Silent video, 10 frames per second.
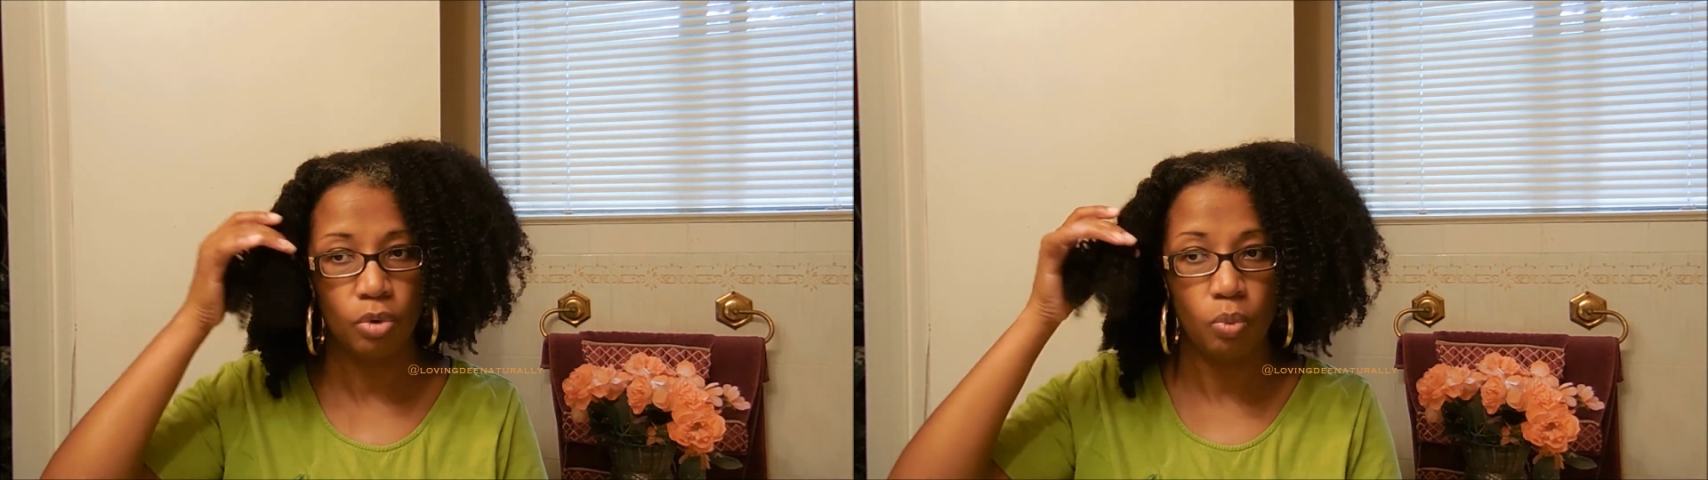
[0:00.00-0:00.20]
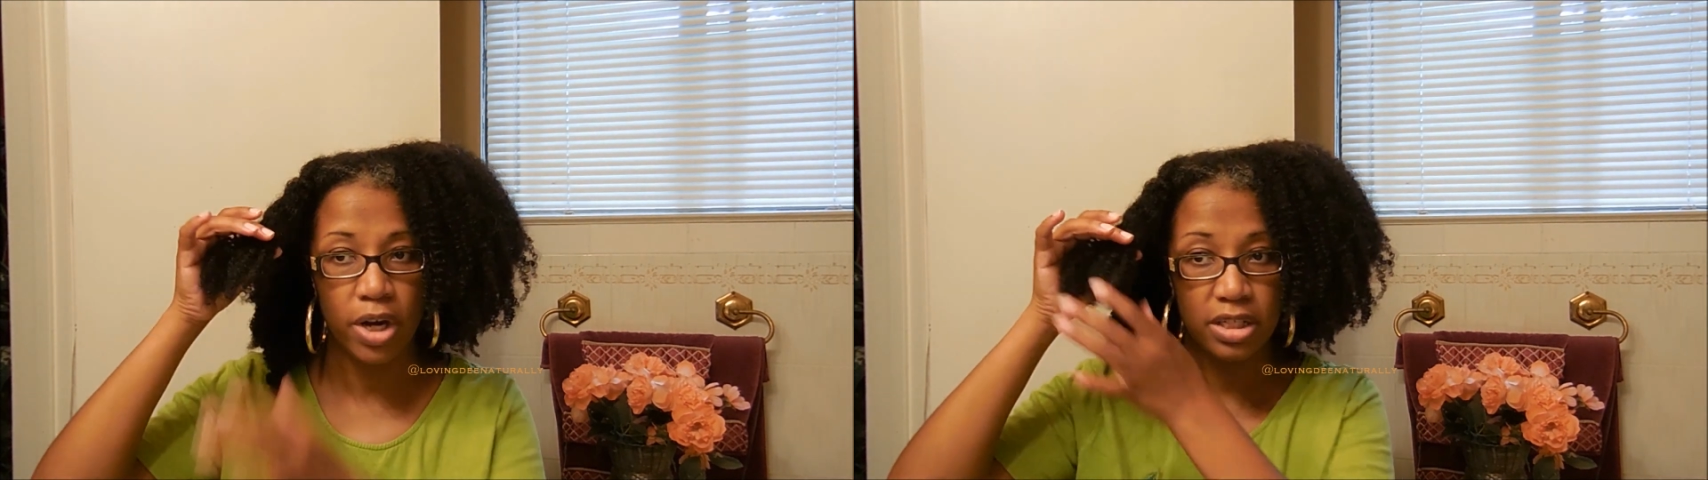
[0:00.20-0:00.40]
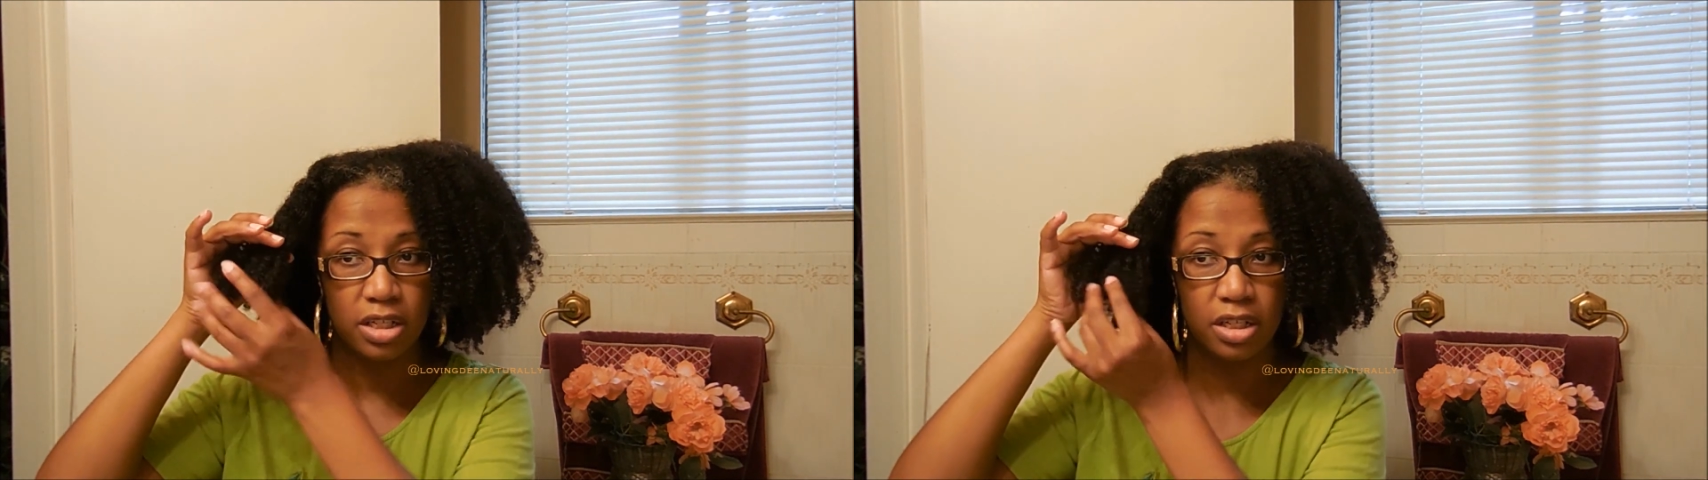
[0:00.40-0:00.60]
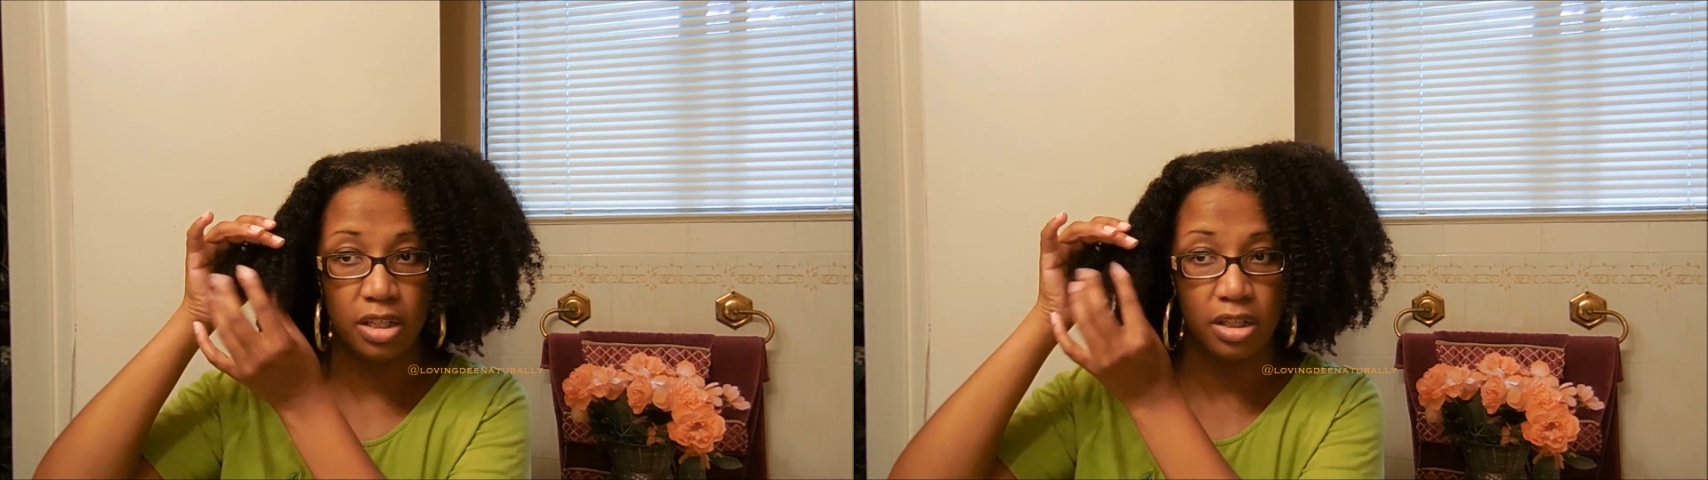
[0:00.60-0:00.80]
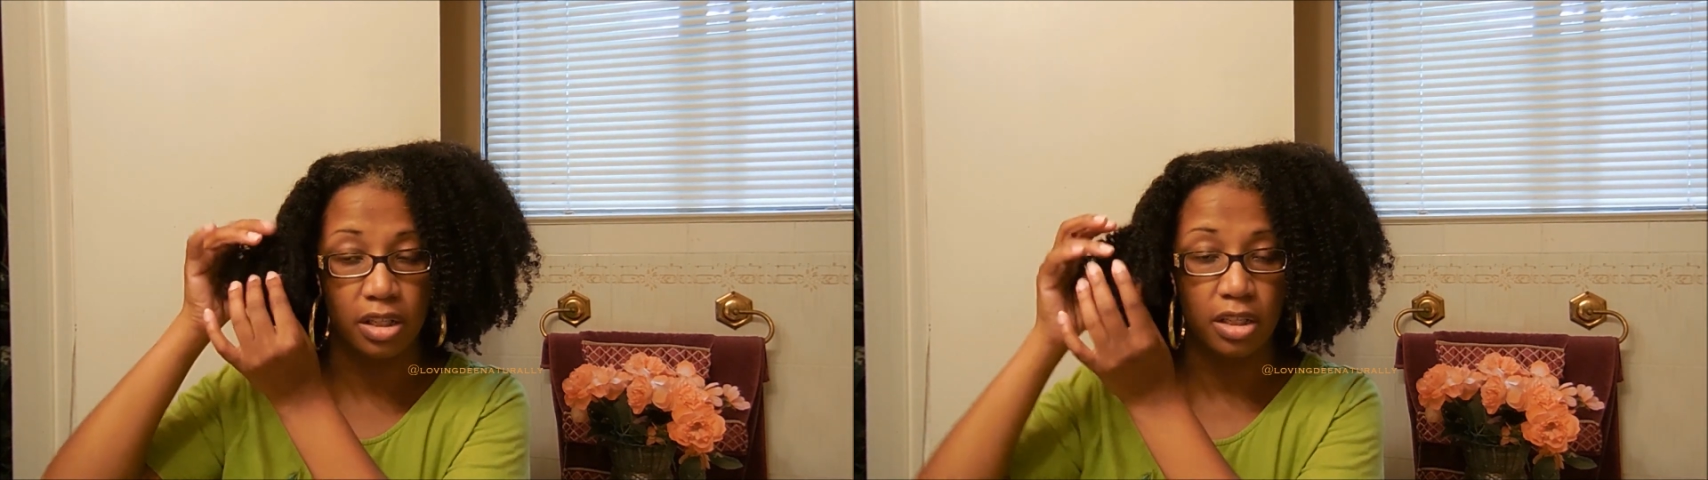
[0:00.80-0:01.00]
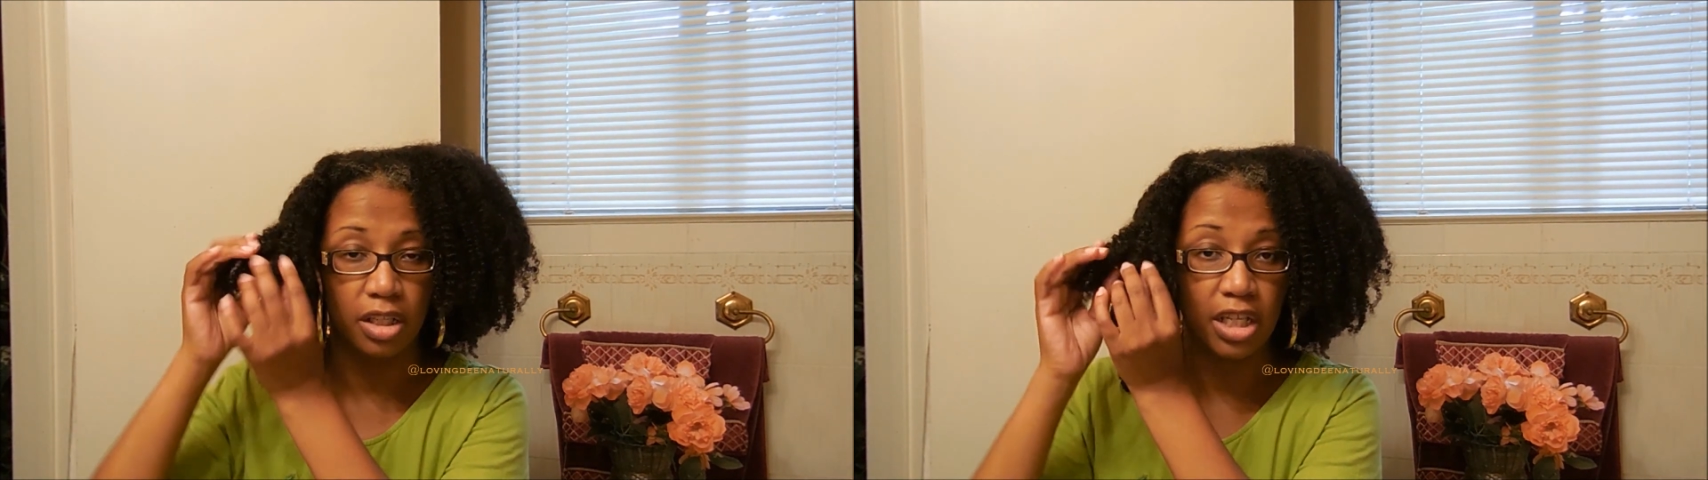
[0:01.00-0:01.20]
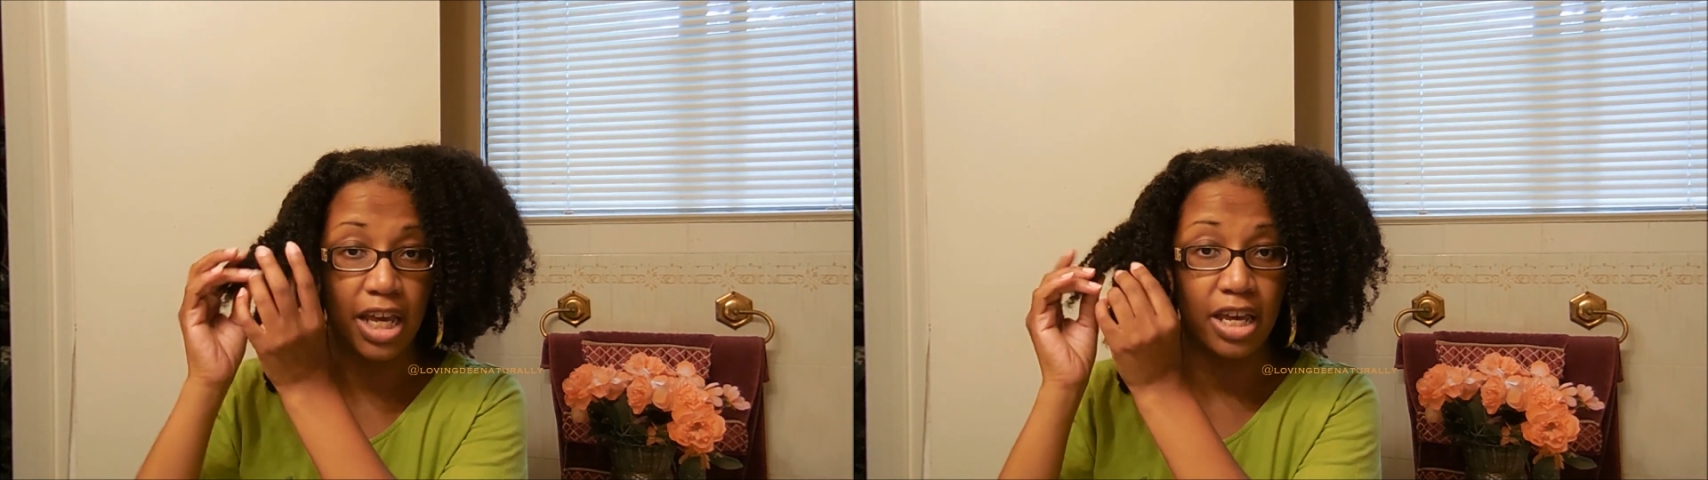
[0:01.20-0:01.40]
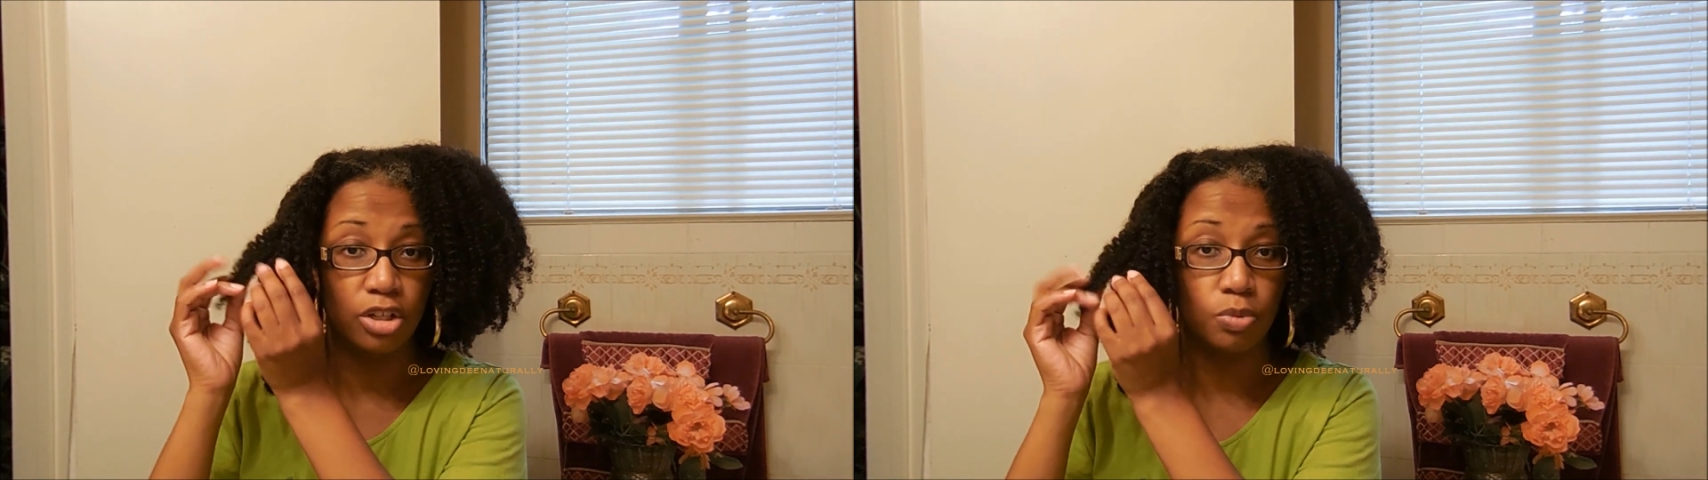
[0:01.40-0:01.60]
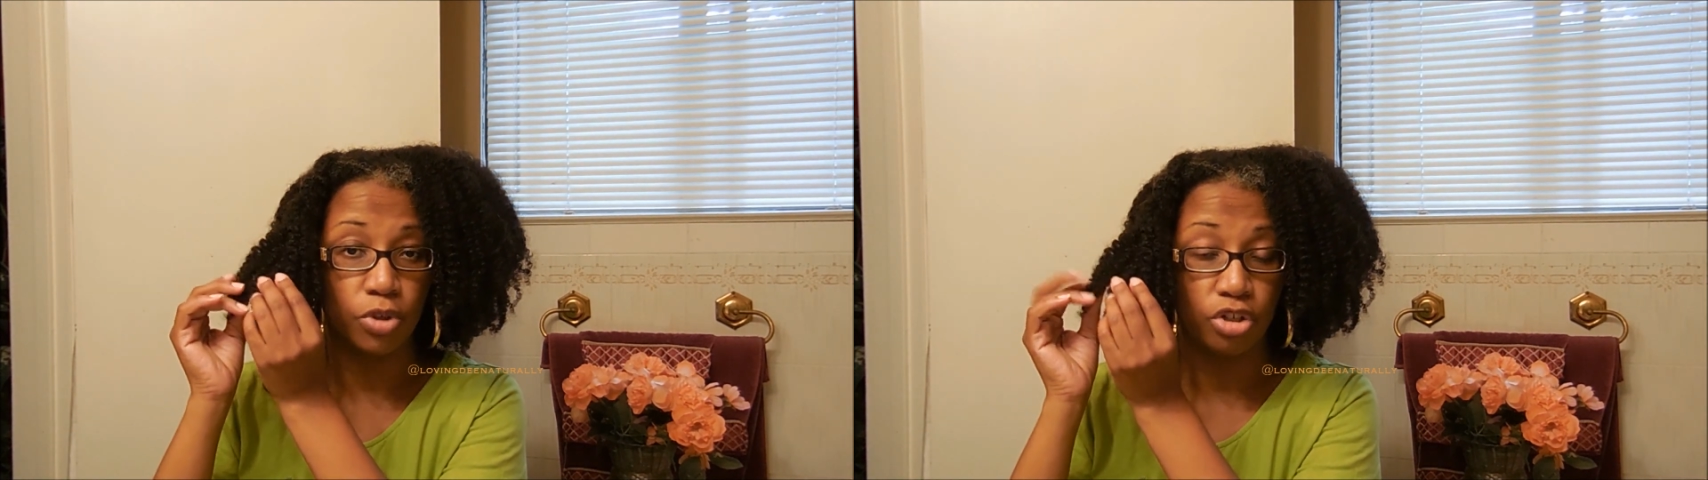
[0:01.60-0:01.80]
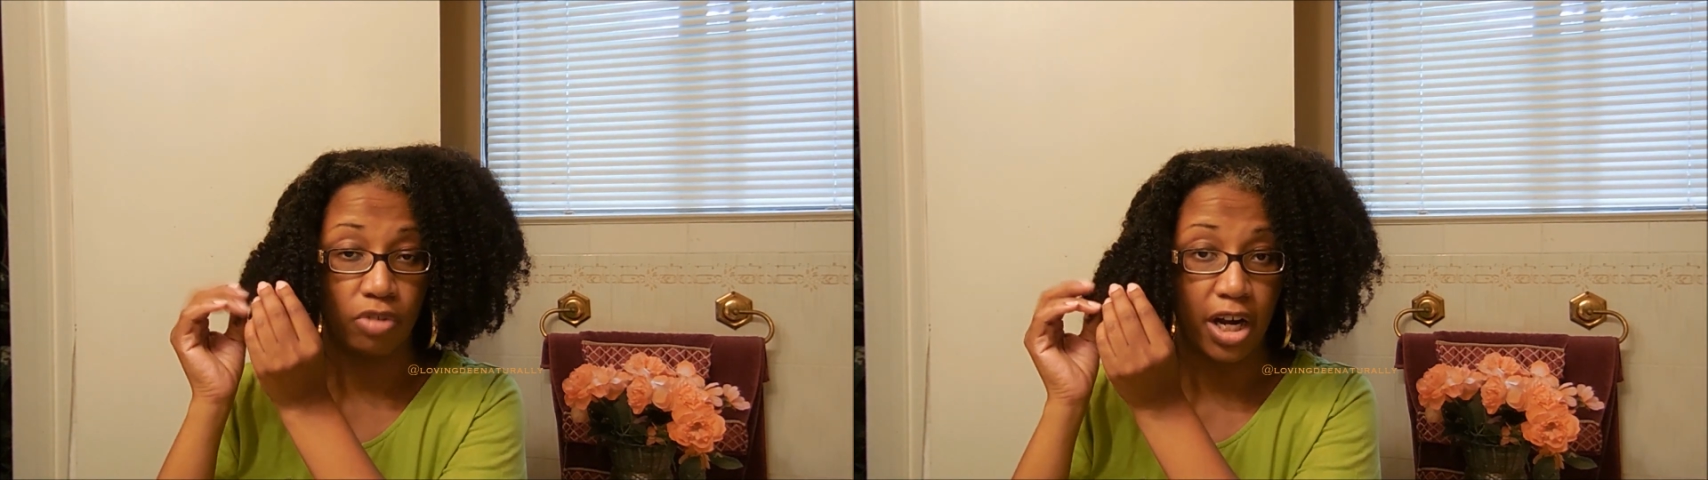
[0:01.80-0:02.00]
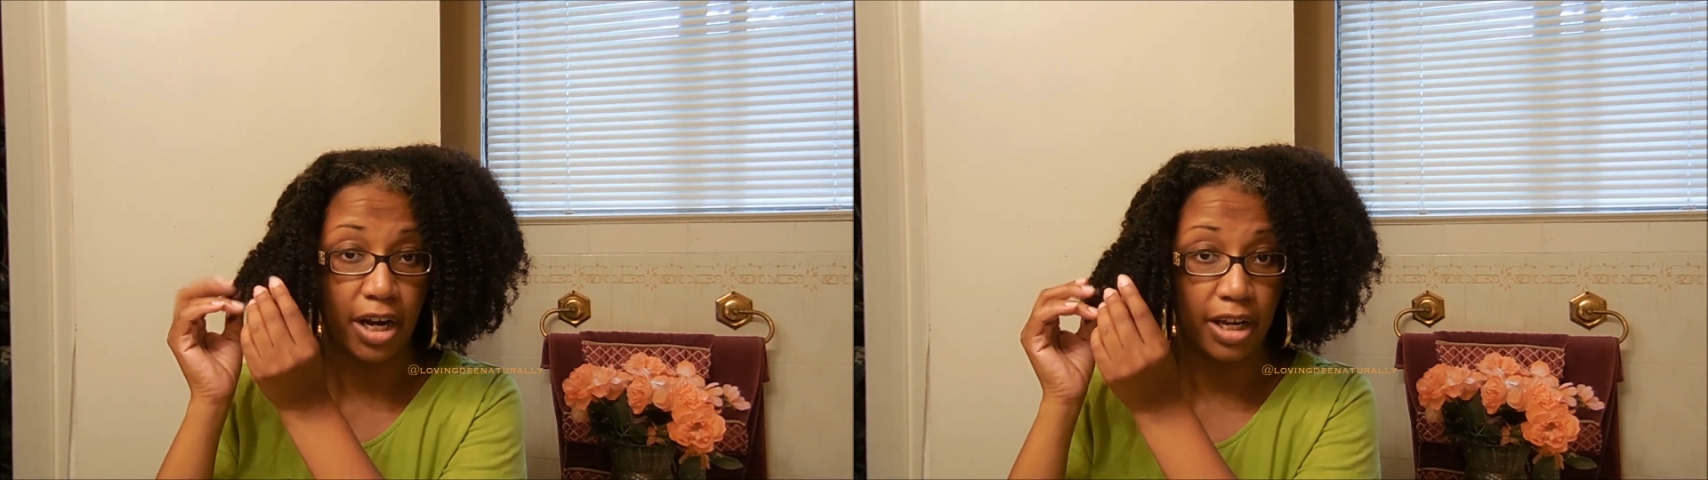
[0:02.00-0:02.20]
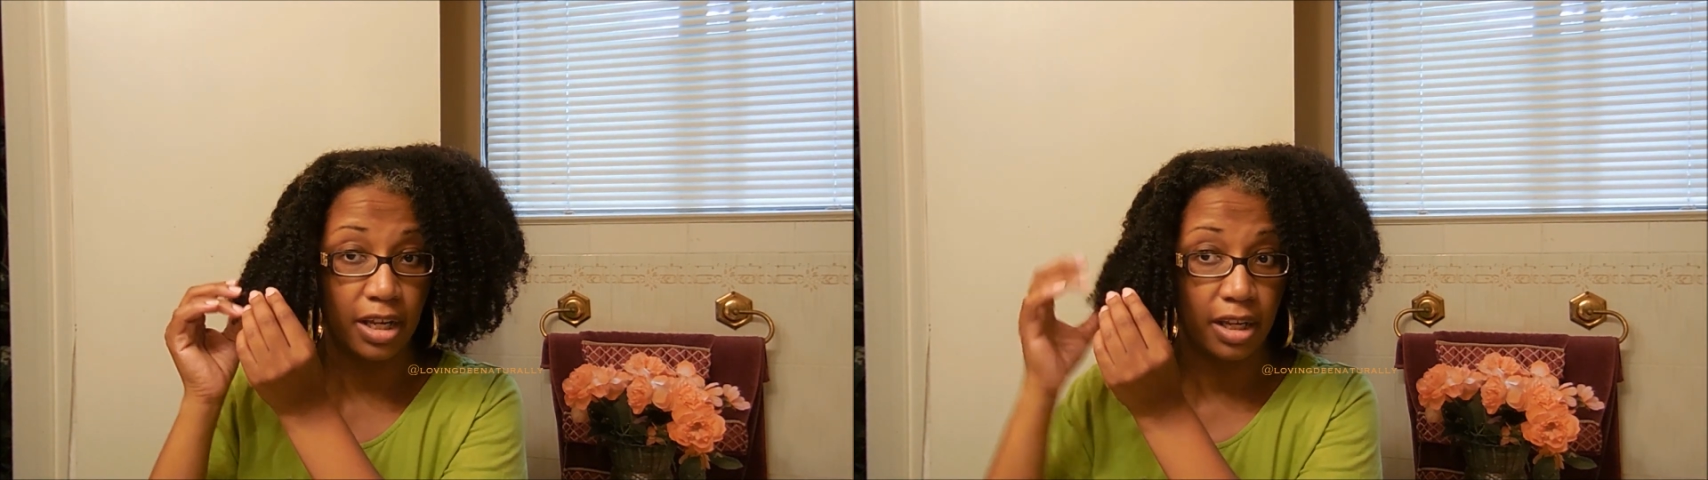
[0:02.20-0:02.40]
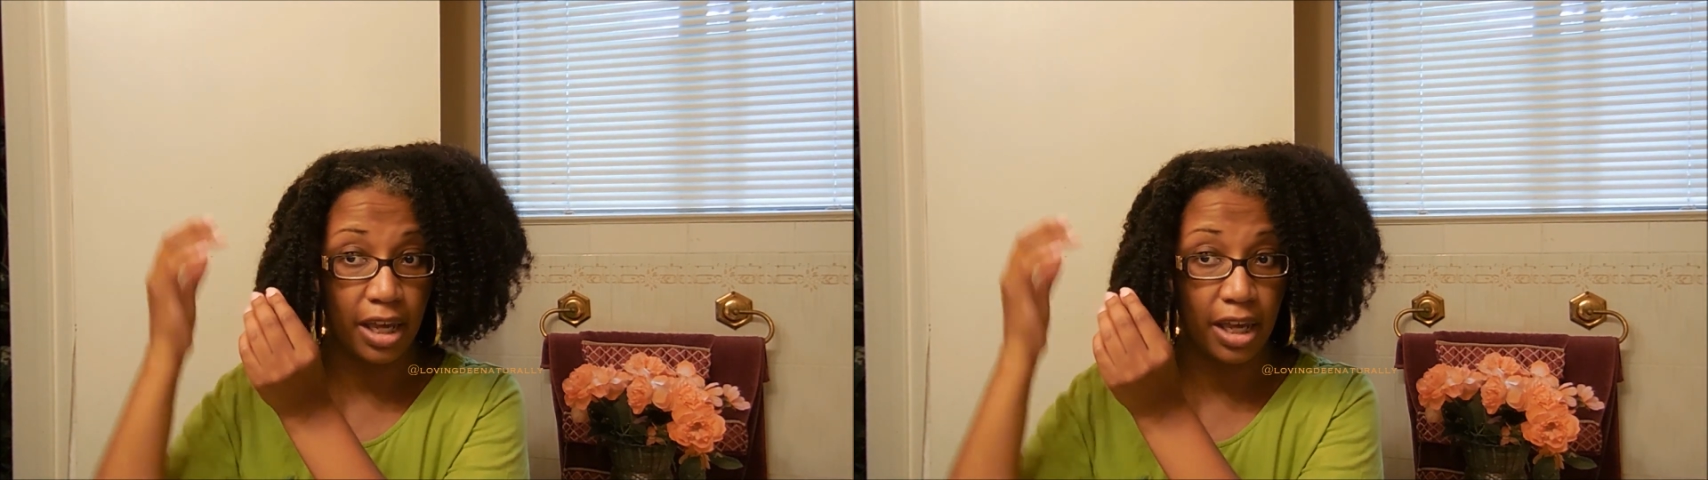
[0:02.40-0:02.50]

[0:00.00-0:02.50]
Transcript: once the ends were dry